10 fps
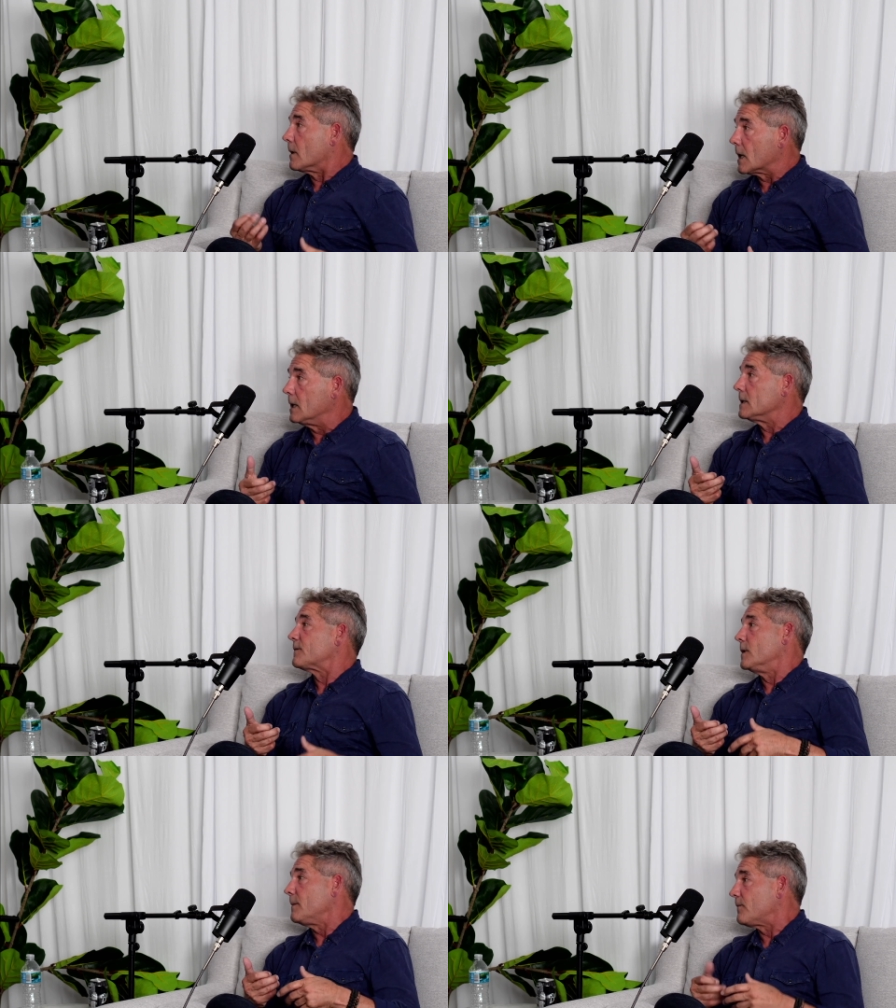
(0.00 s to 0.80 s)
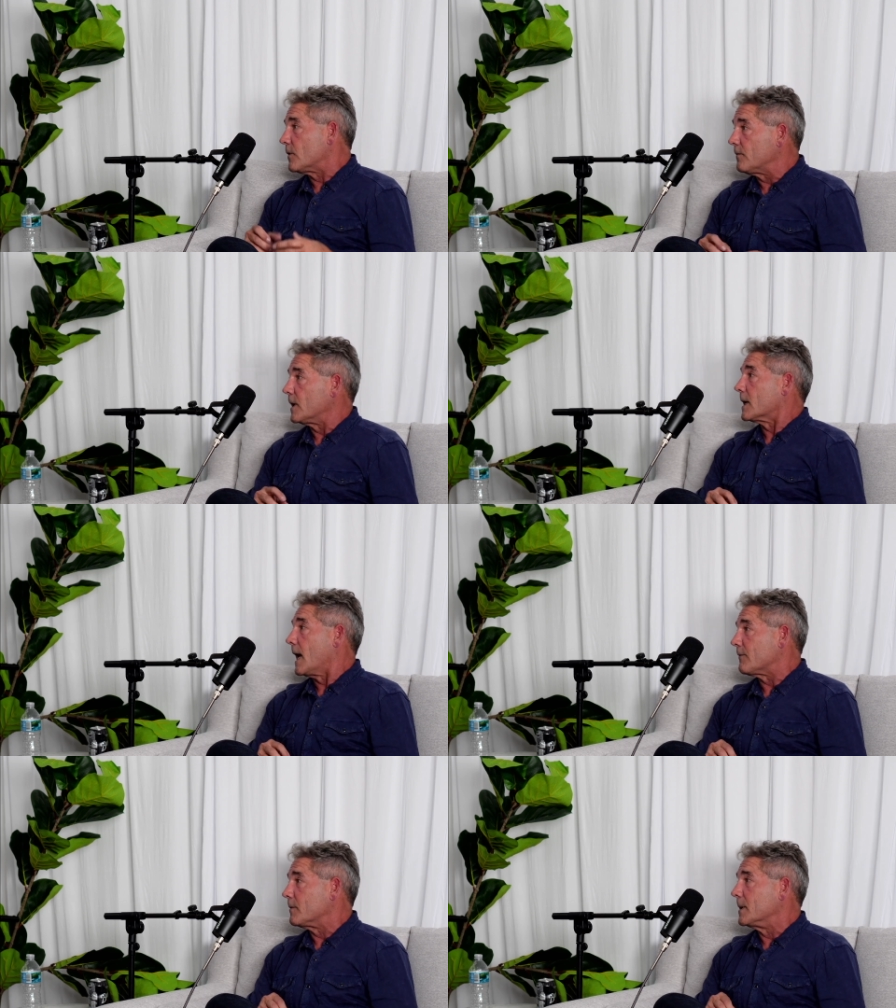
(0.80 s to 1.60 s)
Okay, let's flip for
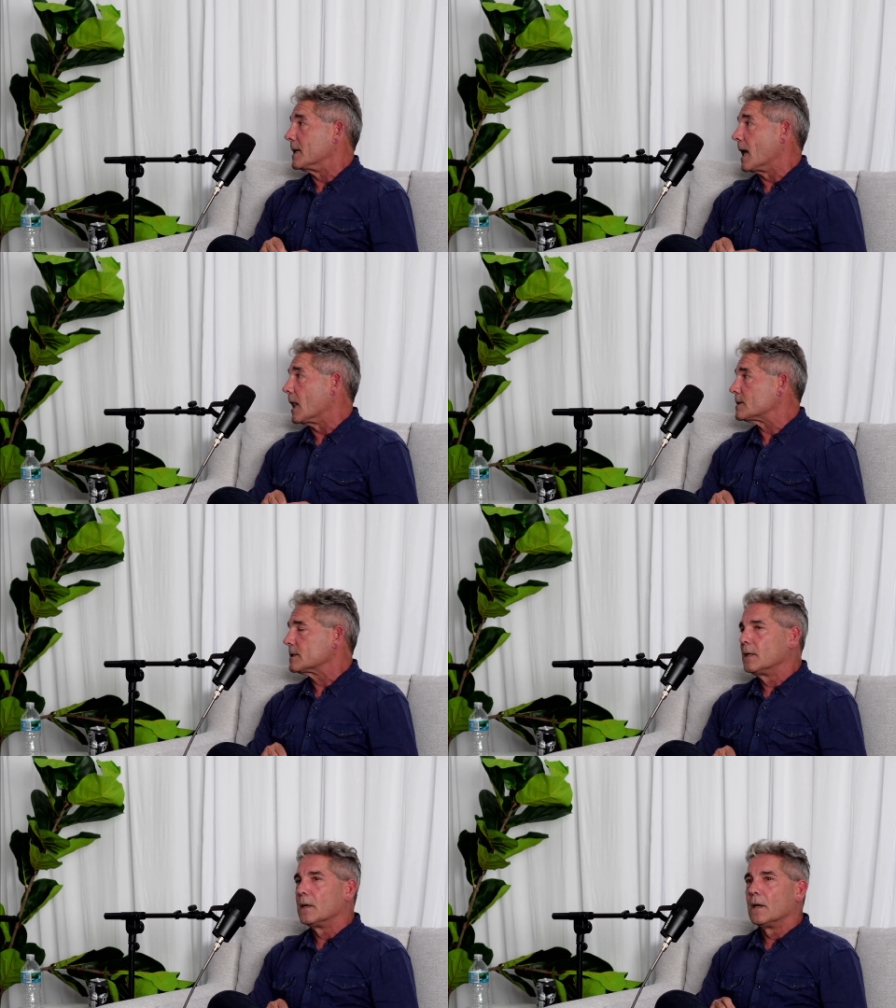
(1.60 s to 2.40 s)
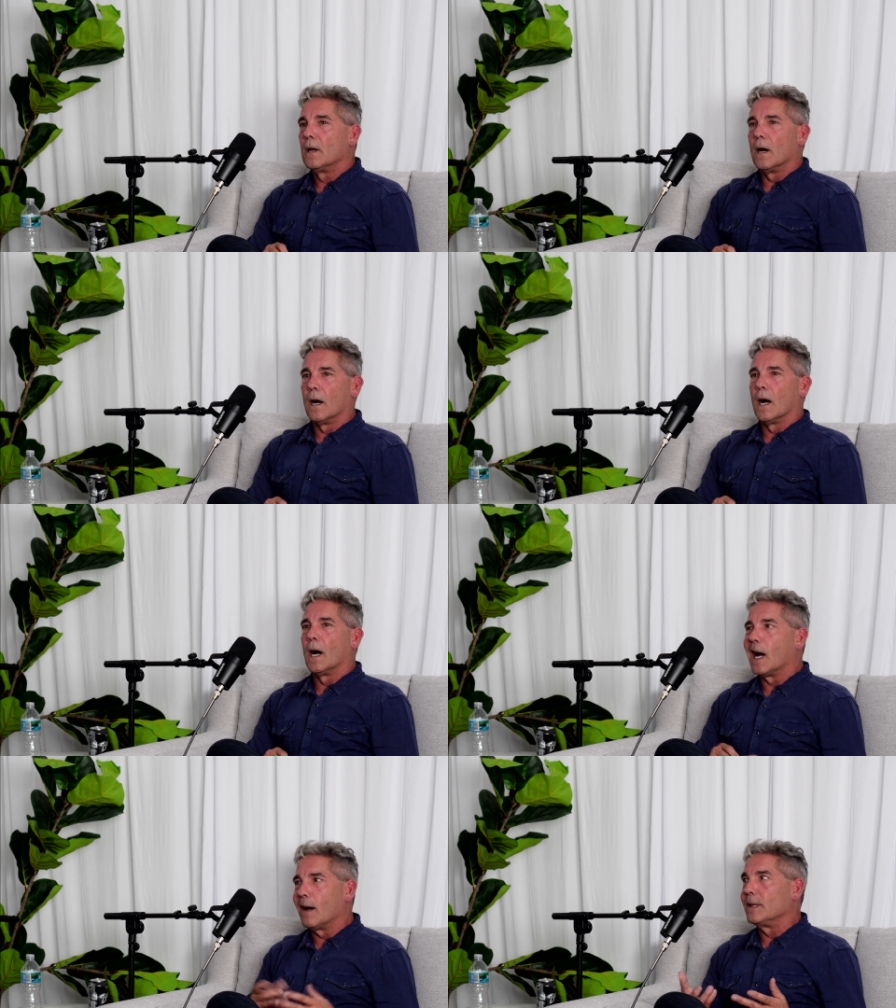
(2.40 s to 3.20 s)
$500,000.
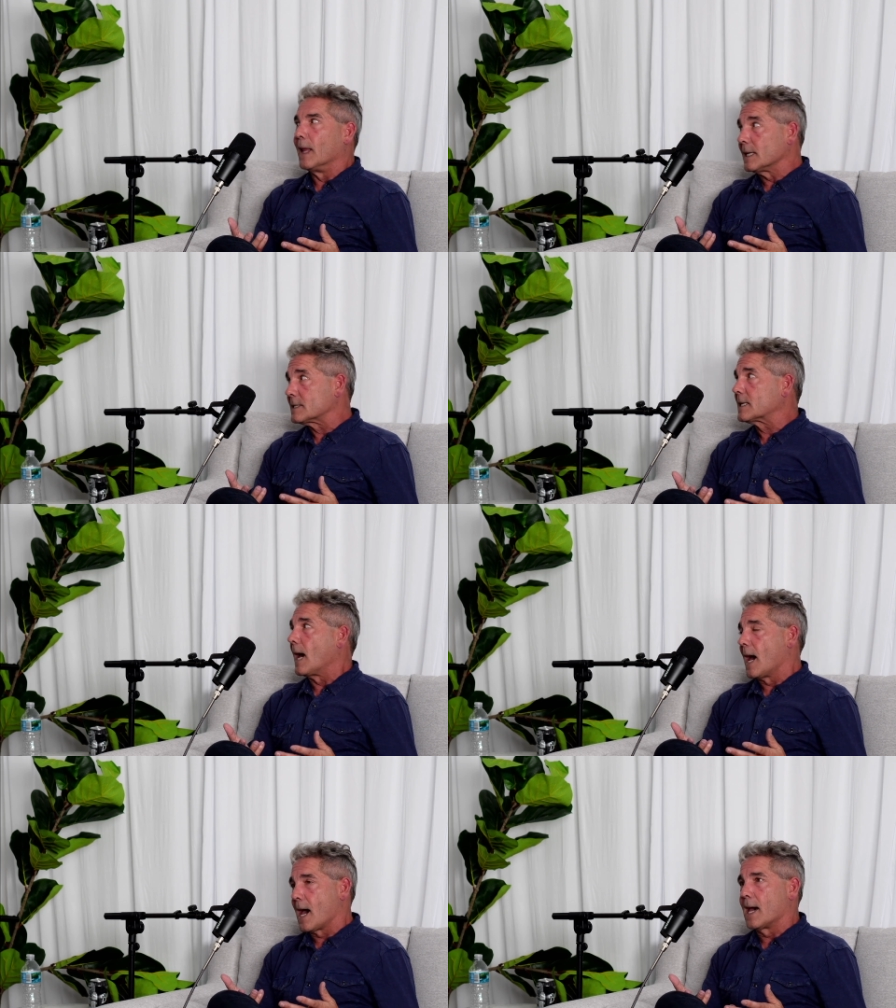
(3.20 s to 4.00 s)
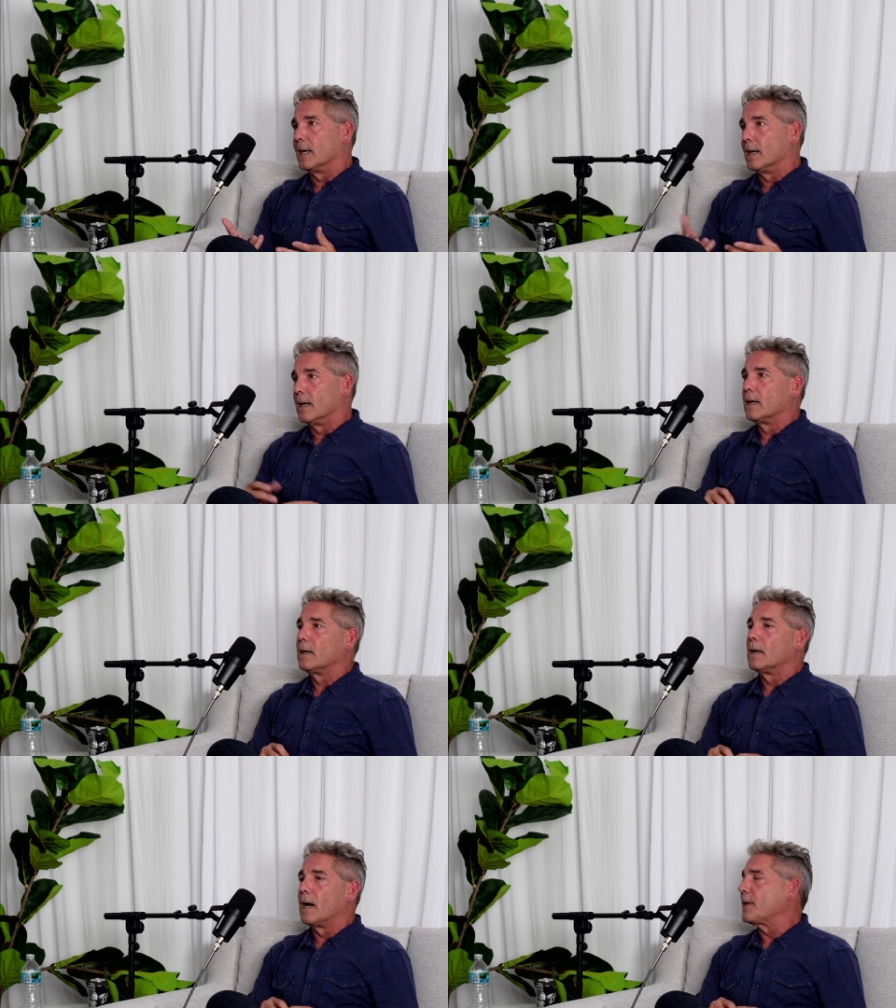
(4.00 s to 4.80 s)
I mean, that's kind of,
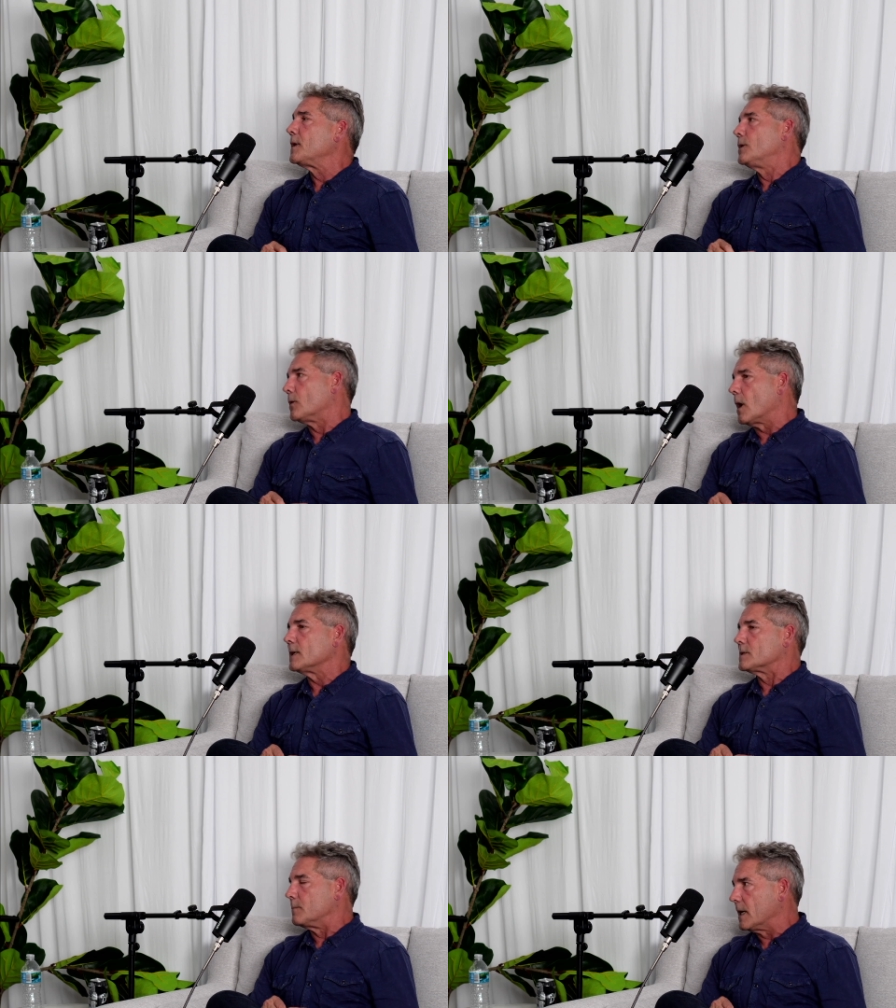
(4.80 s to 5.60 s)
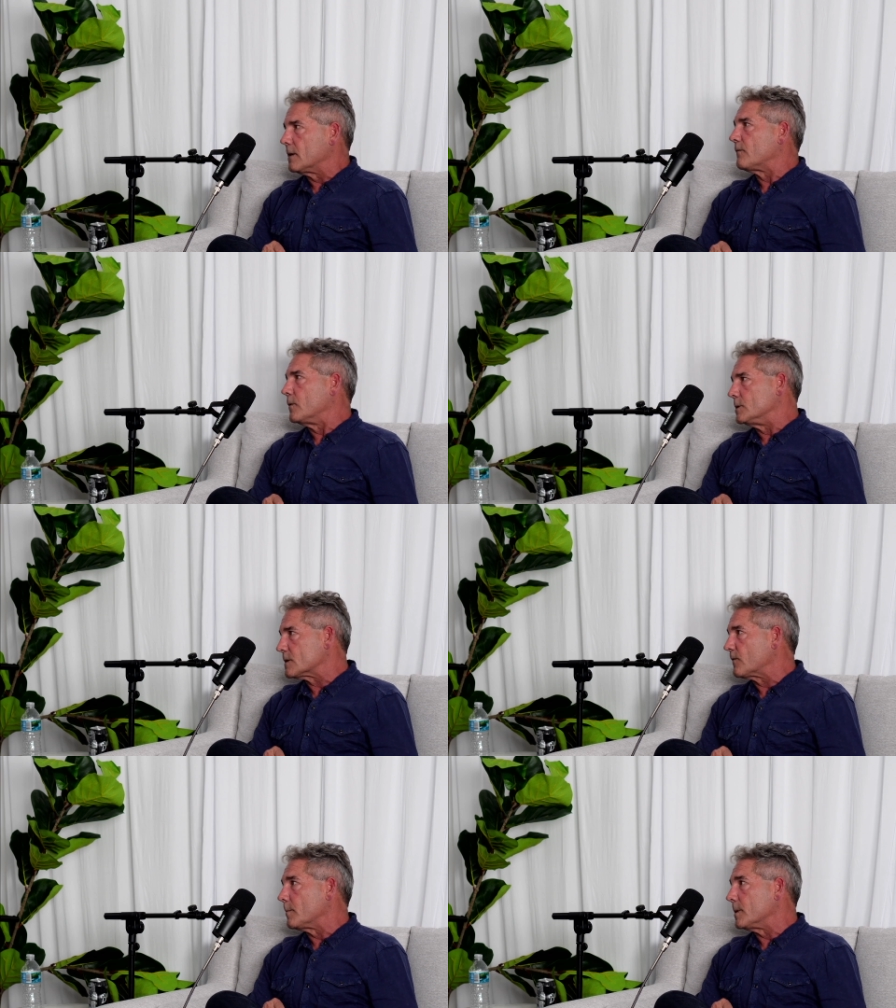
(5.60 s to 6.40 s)
I think your odds are better if you're just
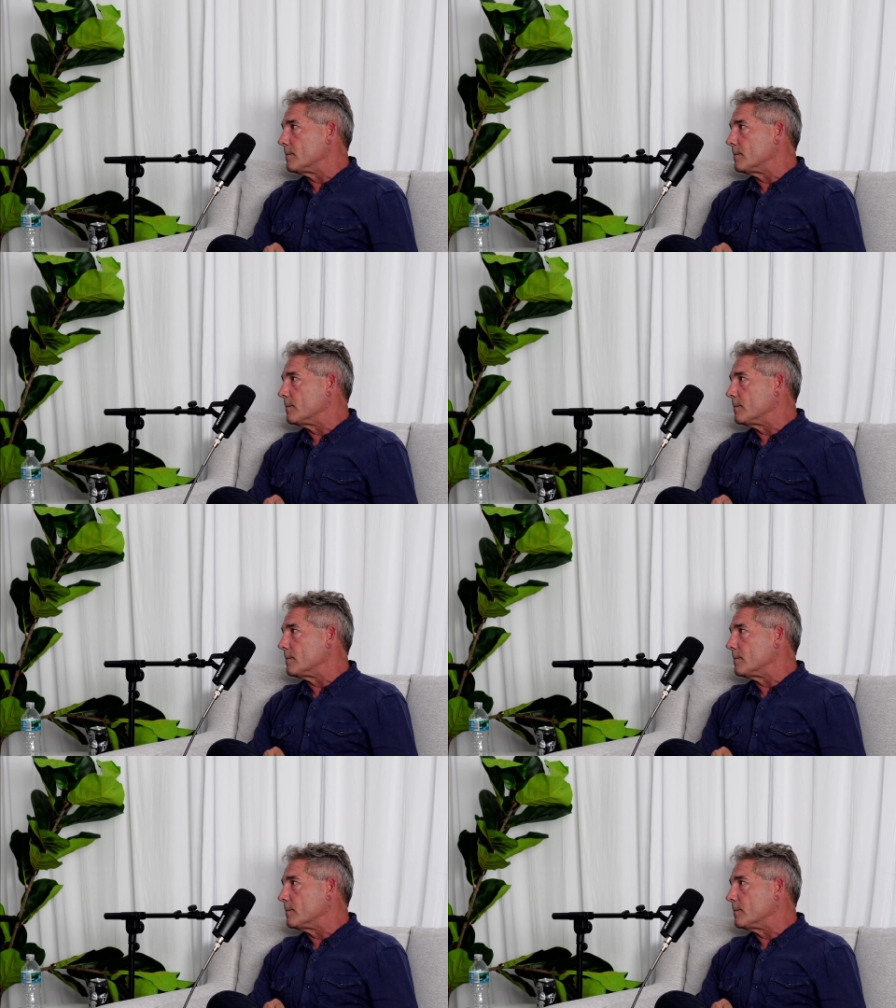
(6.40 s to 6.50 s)
flipping.